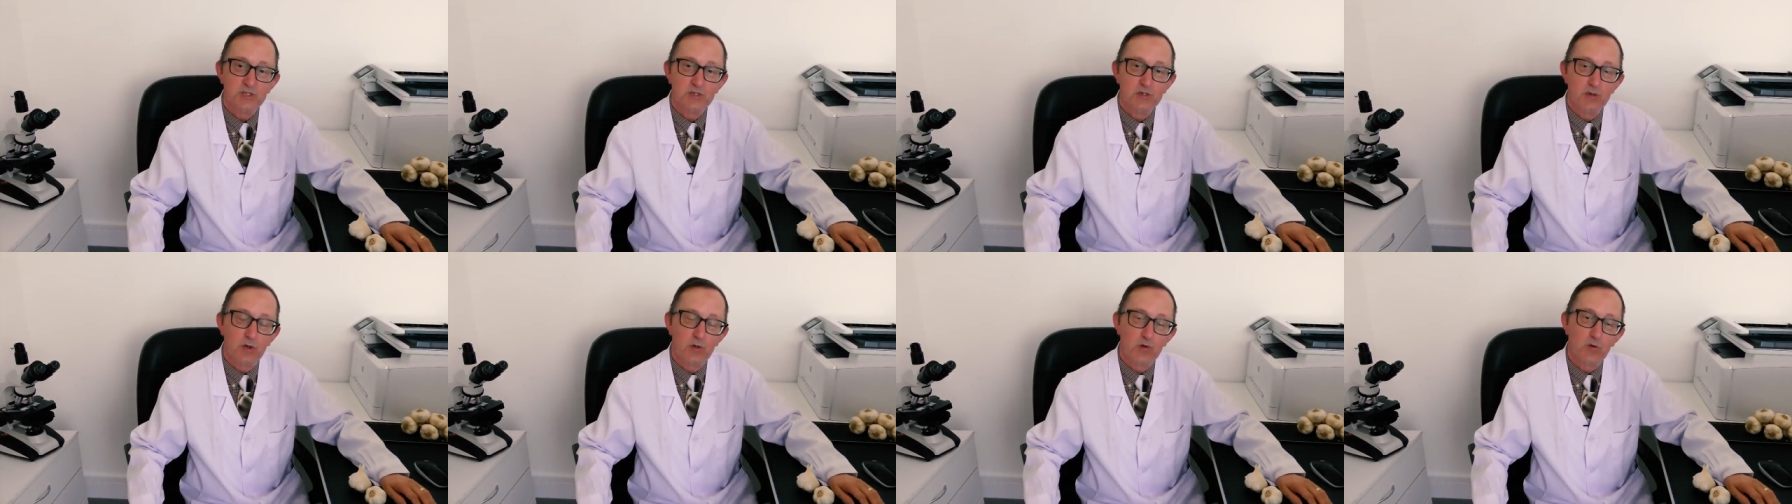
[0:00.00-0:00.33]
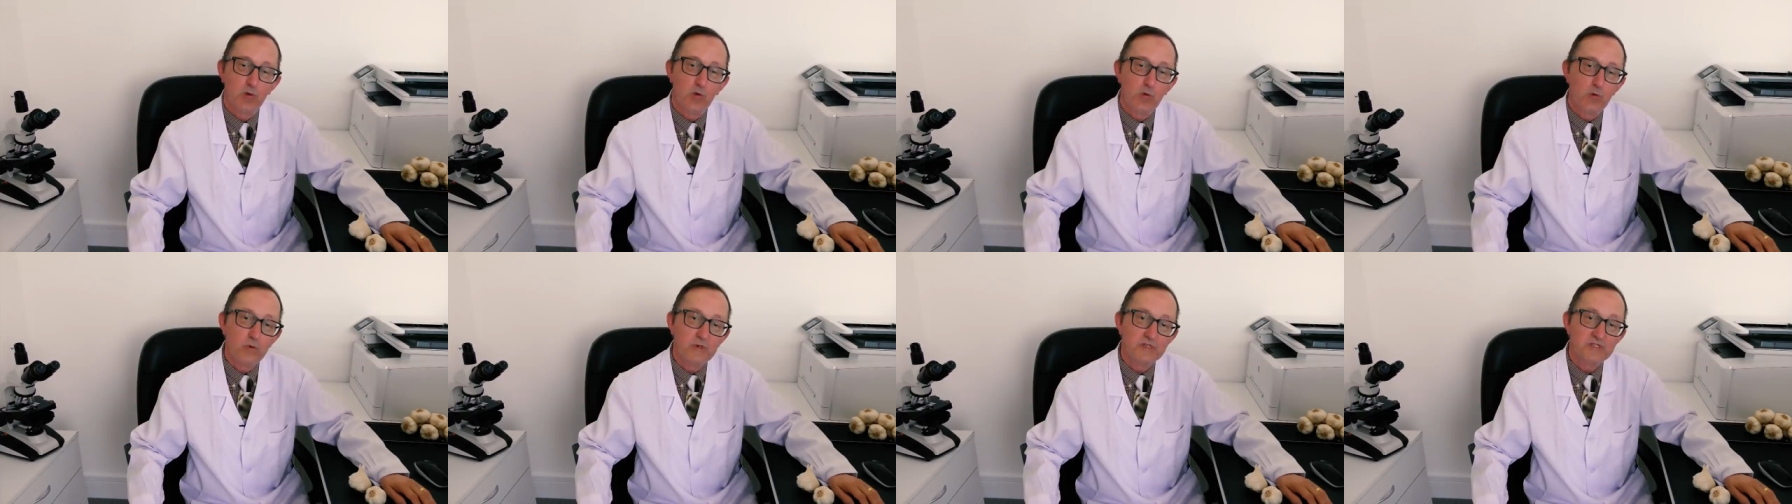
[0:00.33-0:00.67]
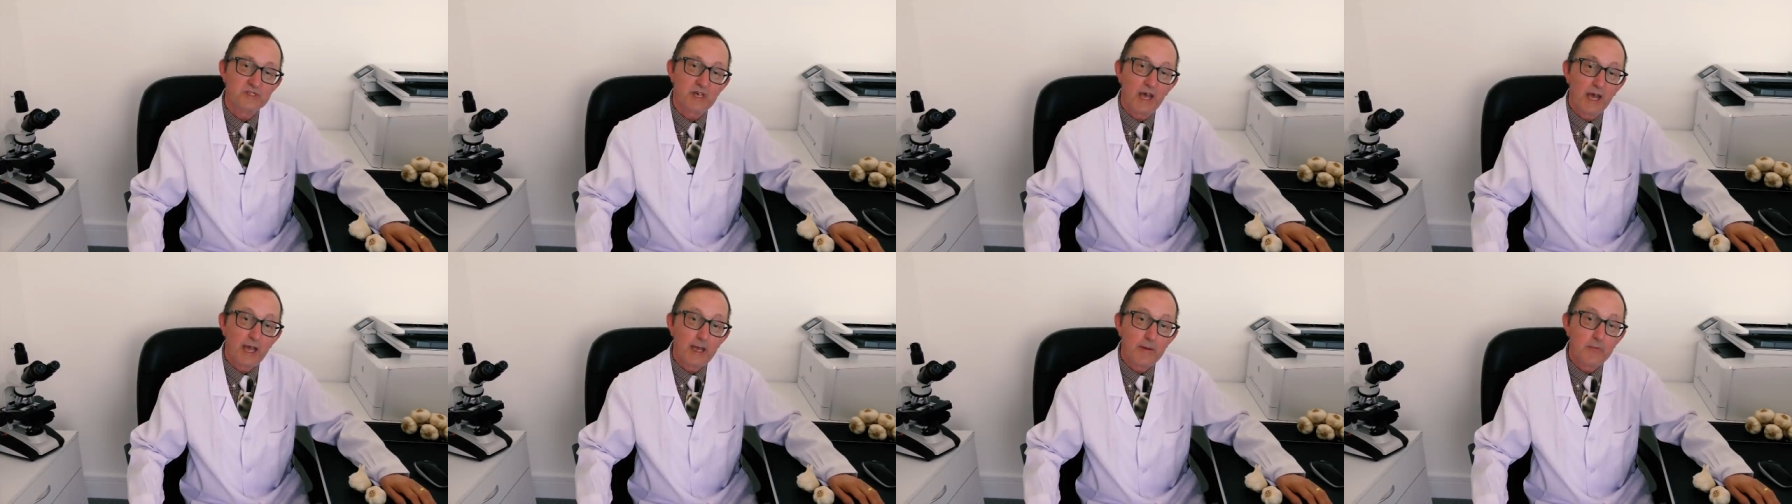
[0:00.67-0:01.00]
are not
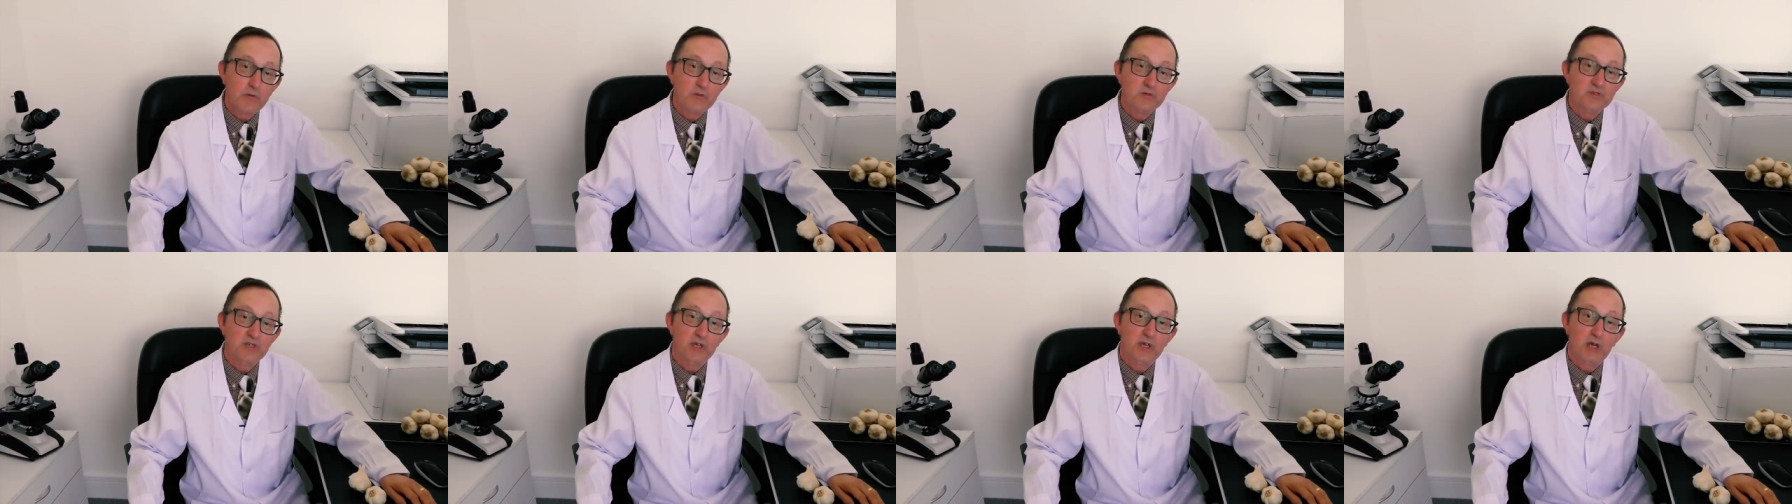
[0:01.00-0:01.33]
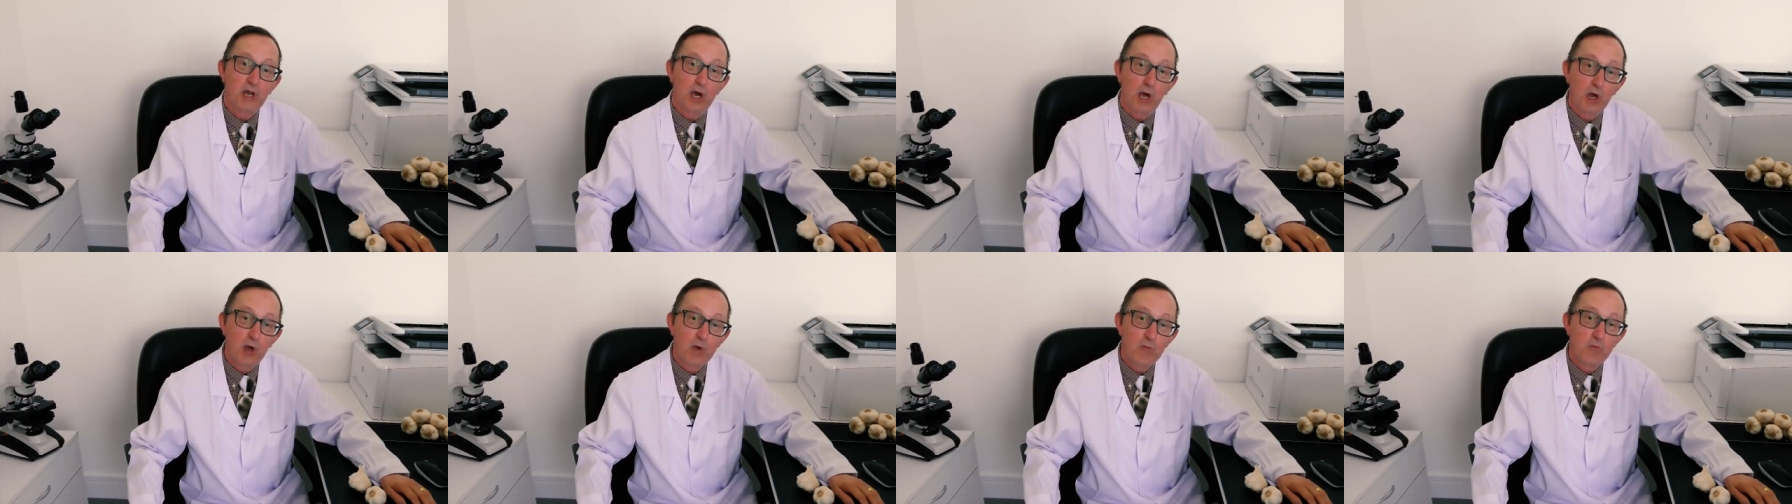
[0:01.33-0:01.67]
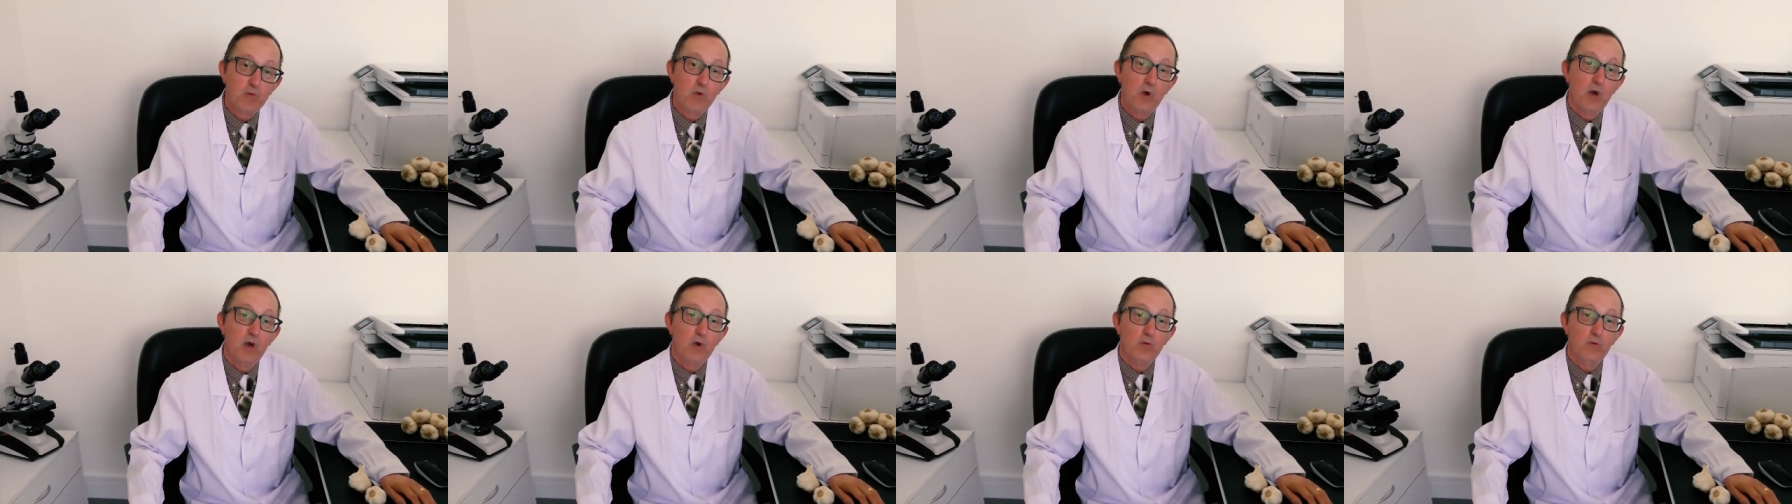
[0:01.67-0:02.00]
always able to cope